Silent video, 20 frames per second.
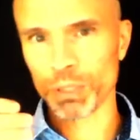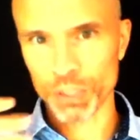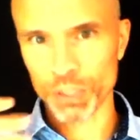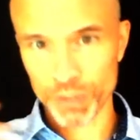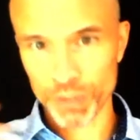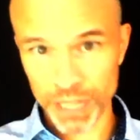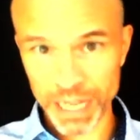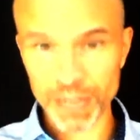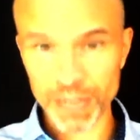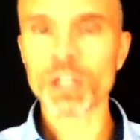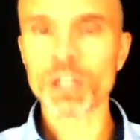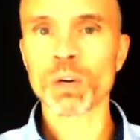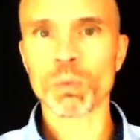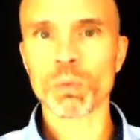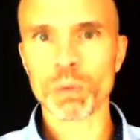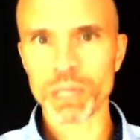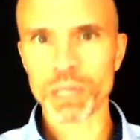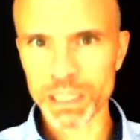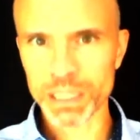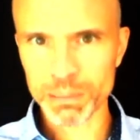You know, you're there, you're
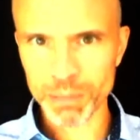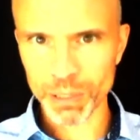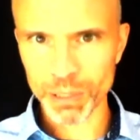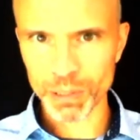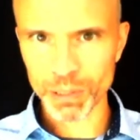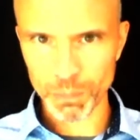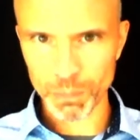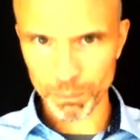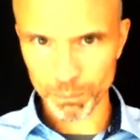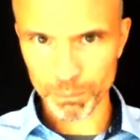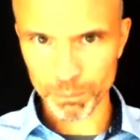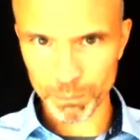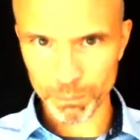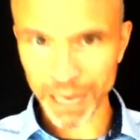worried about your